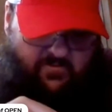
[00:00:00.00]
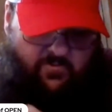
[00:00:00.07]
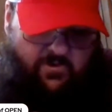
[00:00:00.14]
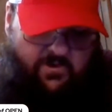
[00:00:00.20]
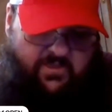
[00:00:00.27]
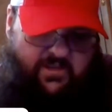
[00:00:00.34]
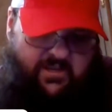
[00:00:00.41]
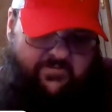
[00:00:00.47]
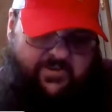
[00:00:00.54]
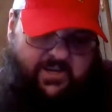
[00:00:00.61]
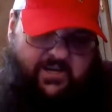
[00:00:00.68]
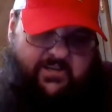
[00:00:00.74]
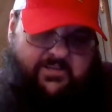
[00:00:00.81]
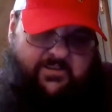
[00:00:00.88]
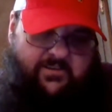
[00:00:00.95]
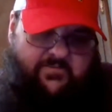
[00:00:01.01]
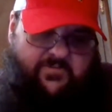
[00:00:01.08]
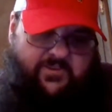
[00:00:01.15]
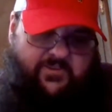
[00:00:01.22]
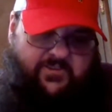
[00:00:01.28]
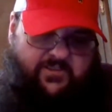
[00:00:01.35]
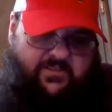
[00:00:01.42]
that I've caught a ton of fish
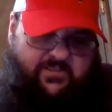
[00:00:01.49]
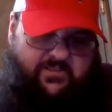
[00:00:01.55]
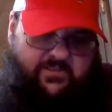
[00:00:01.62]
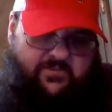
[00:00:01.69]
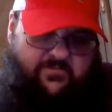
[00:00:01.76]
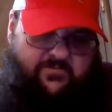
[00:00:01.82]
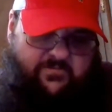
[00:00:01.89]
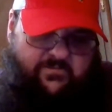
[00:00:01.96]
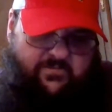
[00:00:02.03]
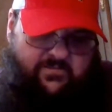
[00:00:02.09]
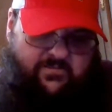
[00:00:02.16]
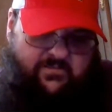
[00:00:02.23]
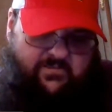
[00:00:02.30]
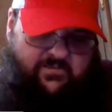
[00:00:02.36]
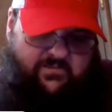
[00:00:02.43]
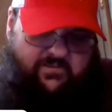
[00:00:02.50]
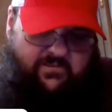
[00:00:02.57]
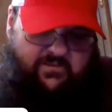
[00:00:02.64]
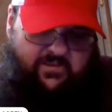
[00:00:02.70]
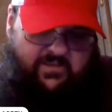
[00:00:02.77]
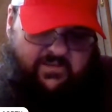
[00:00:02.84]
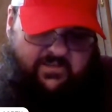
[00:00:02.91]
on though
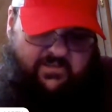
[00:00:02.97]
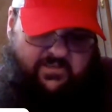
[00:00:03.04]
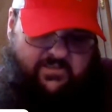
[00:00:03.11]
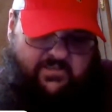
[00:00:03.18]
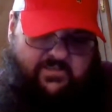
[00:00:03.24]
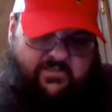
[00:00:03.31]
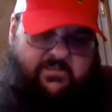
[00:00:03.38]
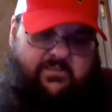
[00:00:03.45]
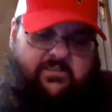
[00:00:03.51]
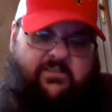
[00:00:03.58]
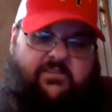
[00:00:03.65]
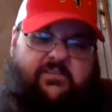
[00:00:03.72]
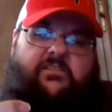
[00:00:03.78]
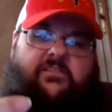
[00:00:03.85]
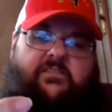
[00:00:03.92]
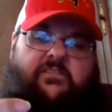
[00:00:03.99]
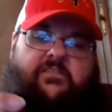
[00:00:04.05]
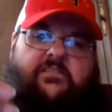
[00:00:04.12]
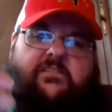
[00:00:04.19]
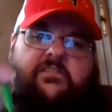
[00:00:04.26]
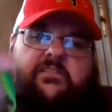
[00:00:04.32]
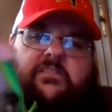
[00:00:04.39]
is
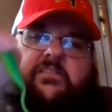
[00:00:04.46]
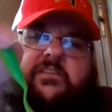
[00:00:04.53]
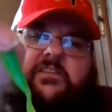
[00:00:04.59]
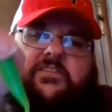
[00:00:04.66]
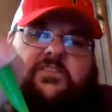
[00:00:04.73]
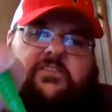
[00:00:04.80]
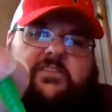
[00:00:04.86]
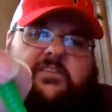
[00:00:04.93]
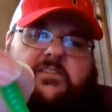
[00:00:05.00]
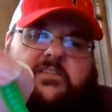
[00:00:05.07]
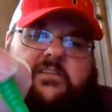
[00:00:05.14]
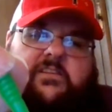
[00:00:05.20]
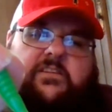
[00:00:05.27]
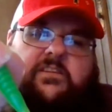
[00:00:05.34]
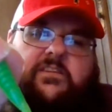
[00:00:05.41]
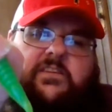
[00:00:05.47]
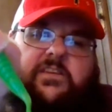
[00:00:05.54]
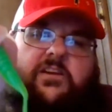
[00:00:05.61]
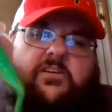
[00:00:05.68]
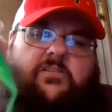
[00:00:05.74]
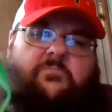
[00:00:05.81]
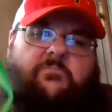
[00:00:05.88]
this
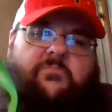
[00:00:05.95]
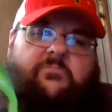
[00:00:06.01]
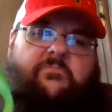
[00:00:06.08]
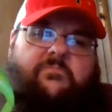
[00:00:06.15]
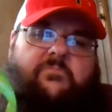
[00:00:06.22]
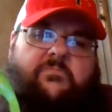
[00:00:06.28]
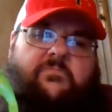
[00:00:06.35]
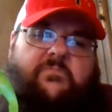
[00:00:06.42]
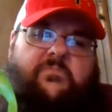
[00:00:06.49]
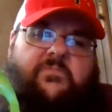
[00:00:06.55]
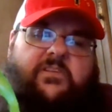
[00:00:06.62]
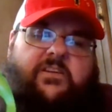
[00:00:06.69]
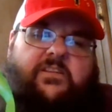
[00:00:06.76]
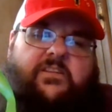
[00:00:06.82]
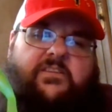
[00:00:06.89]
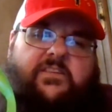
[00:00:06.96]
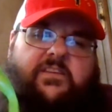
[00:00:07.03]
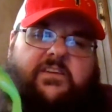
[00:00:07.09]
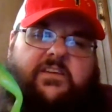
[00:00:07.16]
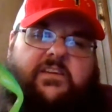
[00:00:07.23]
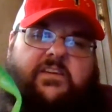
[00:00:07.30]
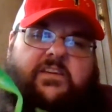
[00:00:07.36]
Yum. It
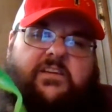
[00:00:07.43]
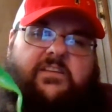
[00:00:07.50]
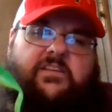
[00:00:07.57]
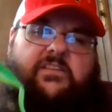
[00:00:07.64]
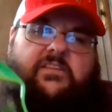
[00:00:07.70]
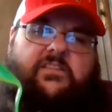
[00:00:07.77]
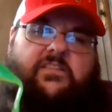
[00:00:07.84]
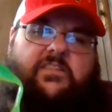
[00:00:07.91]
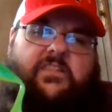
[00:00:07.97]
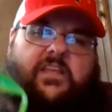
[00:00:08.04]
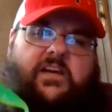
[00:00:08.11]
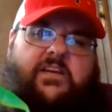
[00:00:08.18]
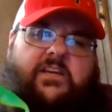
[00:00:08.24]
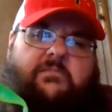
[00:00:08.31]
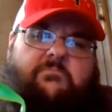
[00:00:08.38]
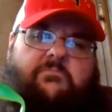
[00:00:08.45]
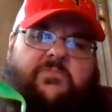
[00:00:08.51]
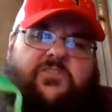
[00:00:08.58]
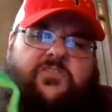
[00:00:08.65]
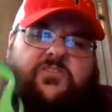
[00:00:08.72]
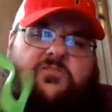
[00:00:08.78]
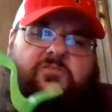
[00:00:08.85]
is a
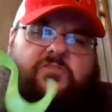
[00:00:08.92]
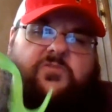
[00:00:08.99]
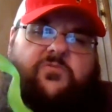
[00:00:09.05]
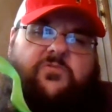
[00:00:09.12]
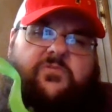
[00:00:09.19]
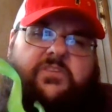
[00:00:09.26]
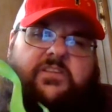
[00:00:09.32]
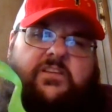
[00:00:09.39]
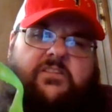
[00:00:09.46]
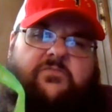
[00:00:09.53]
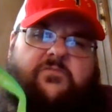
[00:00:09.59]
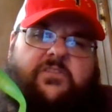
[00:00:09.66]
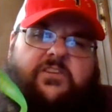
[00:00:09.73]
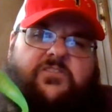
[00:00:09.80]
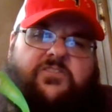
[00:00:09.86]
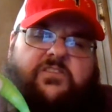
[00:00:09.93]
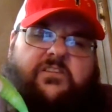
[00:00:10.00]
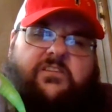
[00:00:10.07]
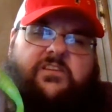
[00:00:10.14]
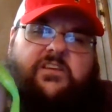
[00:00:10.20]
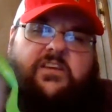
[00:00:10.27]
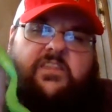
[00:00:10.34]
lime chartreuse
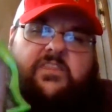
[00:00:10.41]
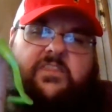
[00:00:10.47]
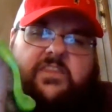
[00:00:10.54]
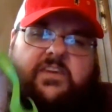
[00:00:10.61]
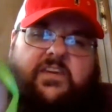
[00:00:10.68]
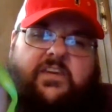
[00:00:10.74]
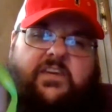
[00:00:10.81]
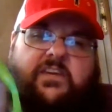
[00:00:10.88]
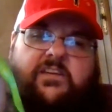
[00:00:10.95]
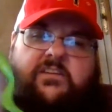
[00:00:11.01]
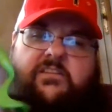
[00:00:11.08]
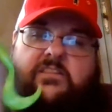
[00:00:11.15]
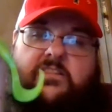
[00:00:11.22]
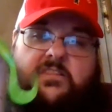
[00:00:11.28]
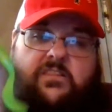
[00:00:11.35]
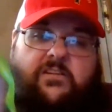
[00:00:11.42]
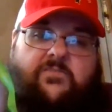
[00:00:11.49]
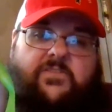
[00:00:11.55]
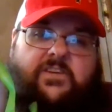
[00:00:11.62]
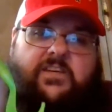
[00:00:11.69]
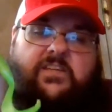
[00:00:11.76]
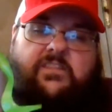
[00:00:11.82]
coloration, and they
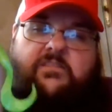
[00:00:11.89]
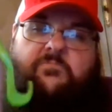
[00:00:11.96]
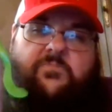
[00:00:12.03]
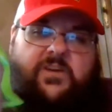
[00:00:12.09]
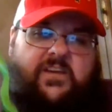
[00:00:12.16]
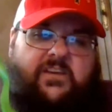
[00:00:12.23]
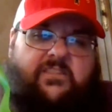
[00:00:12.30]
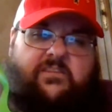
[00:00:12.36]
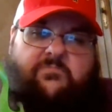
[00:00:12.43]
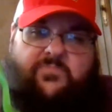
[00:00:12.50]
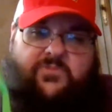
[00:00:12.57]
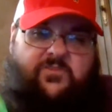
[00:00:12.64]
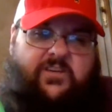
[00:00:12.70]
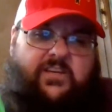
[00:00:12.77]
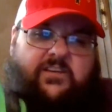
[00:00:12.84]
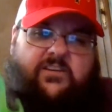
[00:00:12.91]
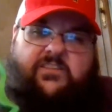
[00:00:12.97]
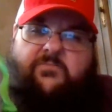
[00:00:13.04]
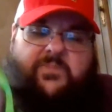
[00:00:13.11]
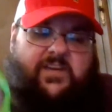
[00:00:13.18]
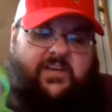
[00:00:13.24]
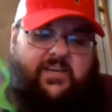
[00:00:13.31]
love that. The
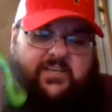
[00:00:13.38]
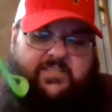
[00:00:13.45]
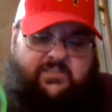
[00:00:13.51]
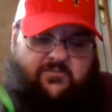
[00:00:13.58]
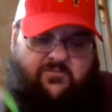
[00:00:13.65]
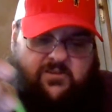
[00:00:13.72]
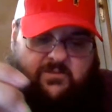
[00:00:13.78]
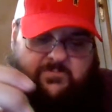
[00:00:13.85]
bluegill, the bass, the